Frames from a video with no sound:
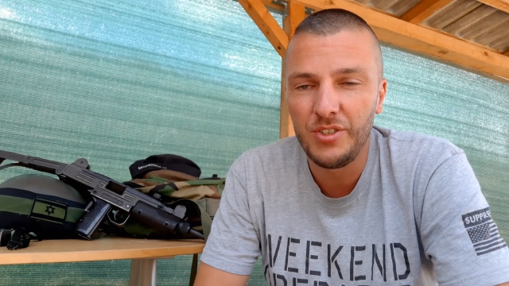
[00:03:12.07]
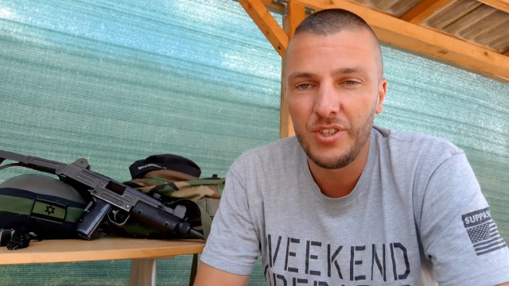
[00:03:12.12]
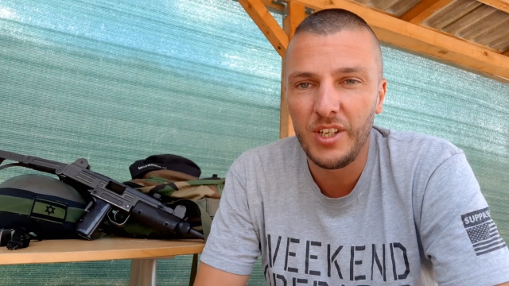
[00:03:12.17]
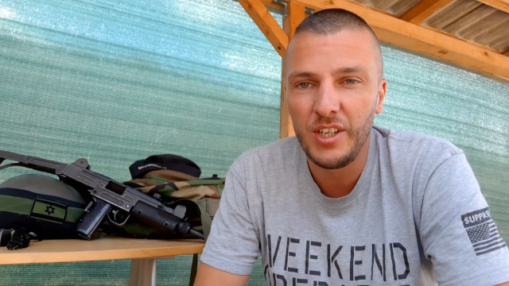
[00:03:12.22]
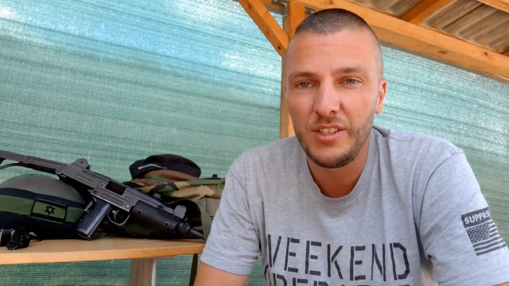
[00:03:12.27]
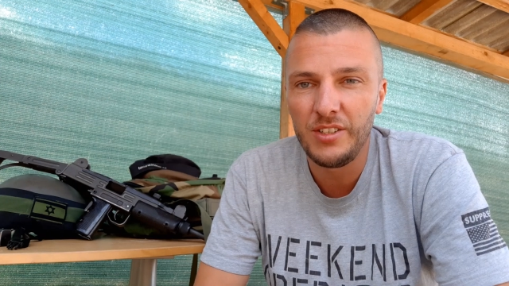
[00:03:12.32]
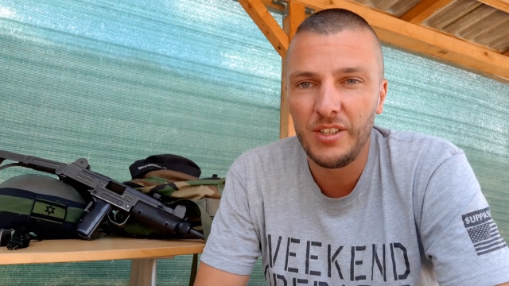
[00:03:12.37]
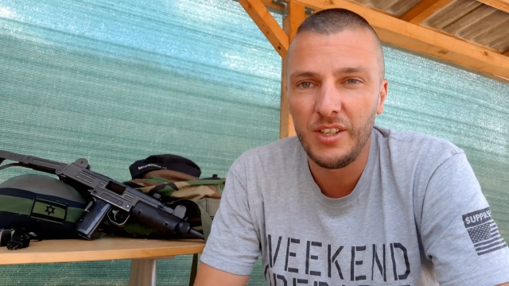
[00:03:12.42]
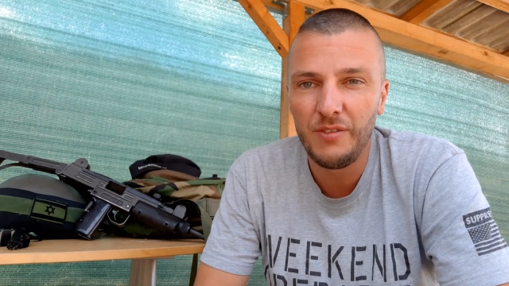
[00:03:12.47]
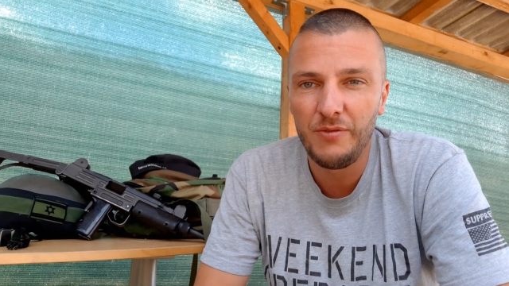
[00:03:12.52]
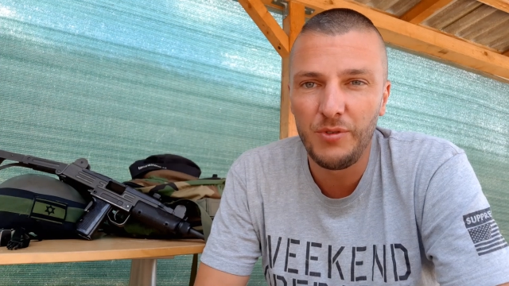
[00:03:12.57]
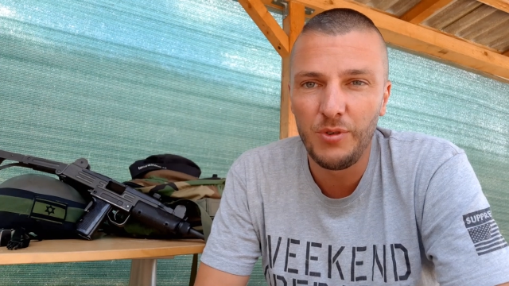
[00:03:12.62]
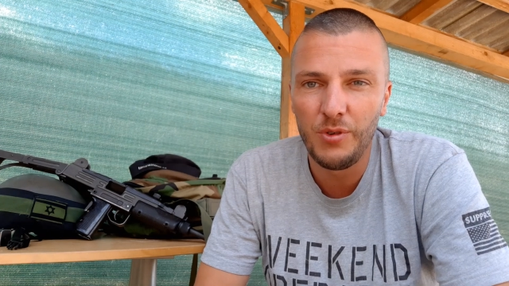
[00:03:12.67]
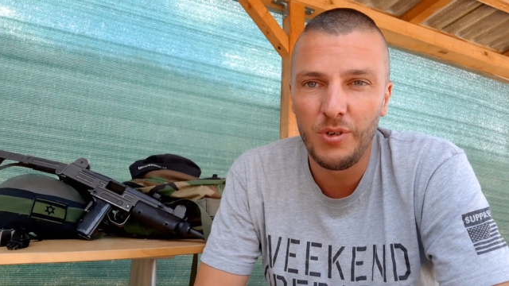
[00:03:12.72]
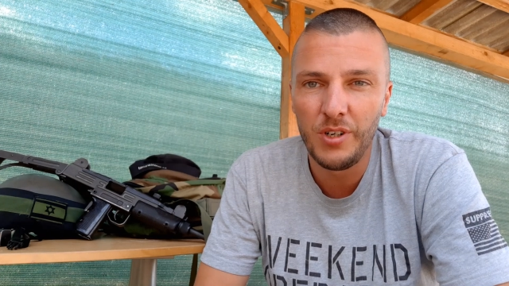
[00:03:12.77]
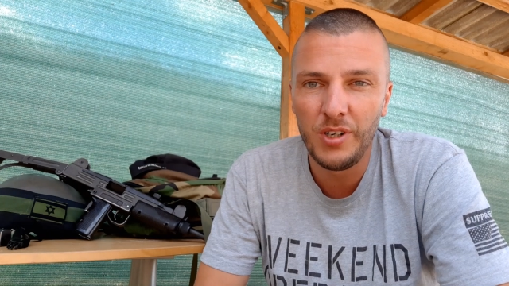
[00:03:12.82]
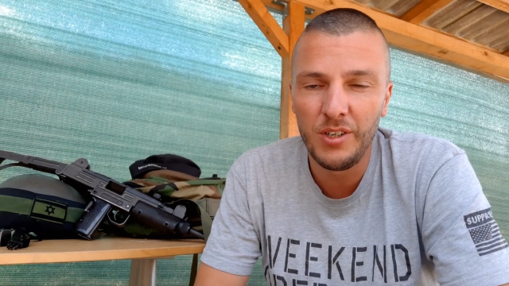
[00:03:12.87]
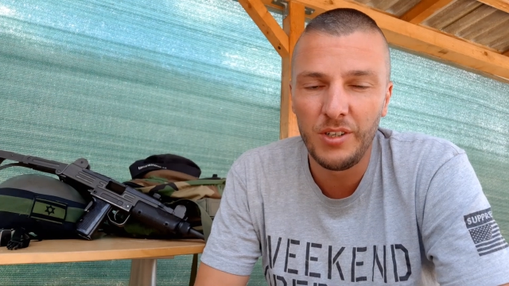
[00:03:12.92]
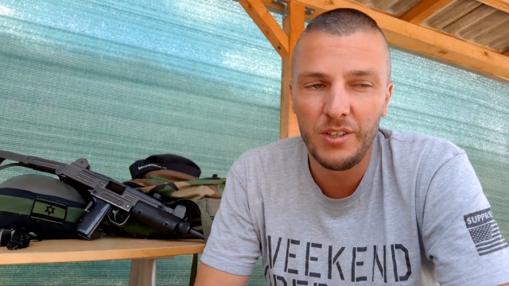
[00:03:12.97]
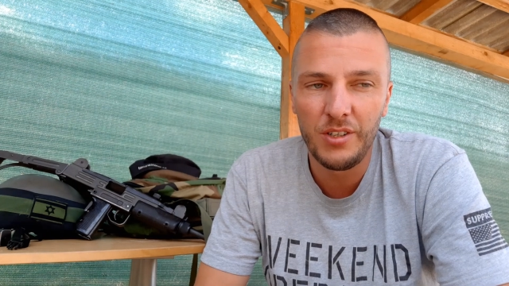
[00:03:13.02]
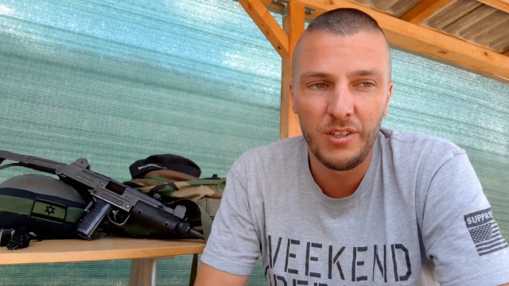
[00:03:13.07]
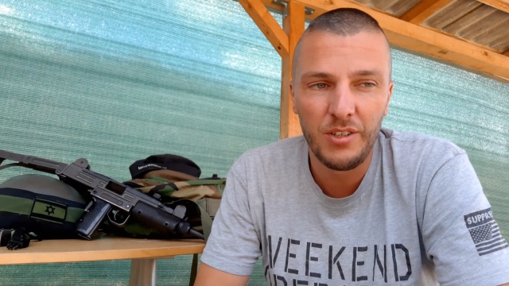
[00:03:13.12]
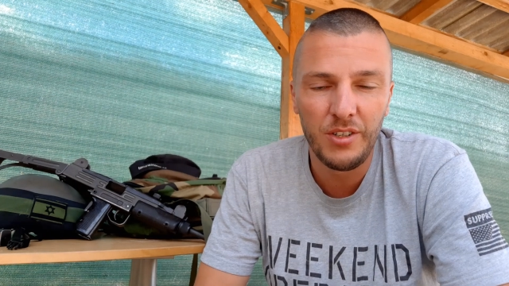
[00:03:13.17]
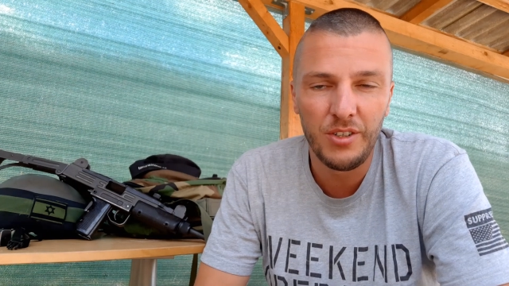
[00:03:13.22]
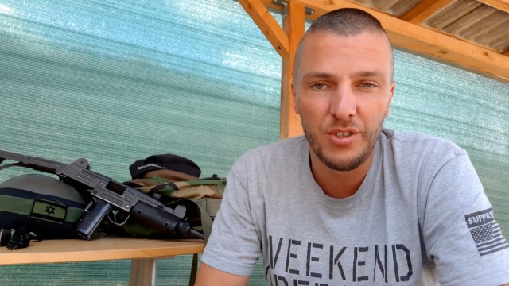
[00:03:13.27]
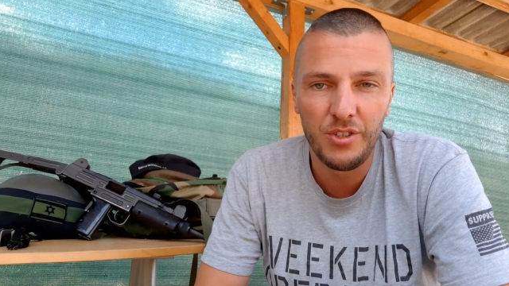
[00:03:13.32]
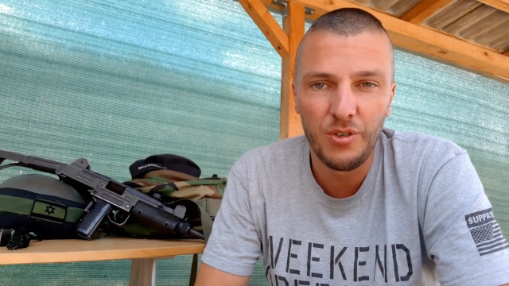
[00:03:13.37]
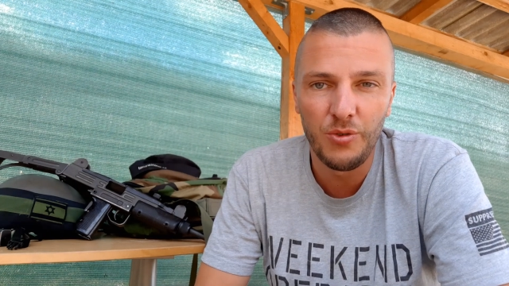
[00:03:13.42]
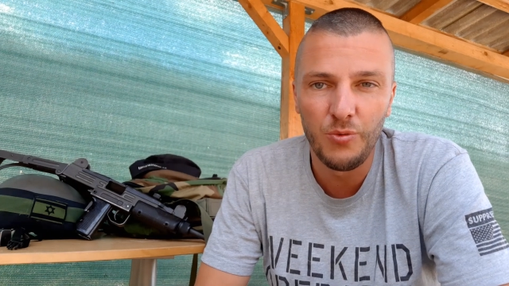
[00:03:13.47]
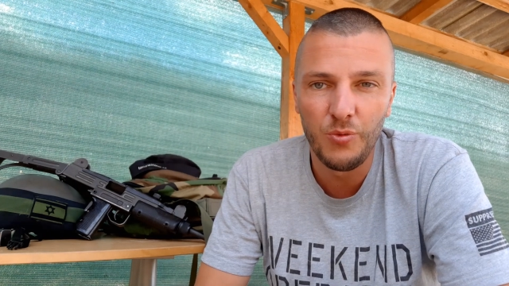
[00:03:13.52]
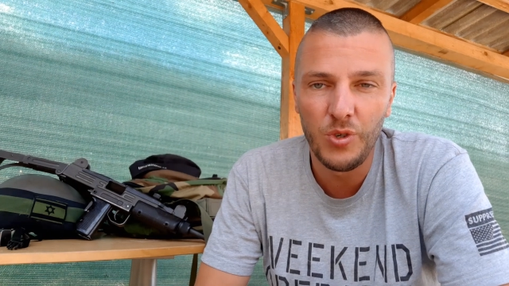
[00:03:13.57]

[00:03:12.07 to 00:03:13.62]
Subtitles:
that if you are in condition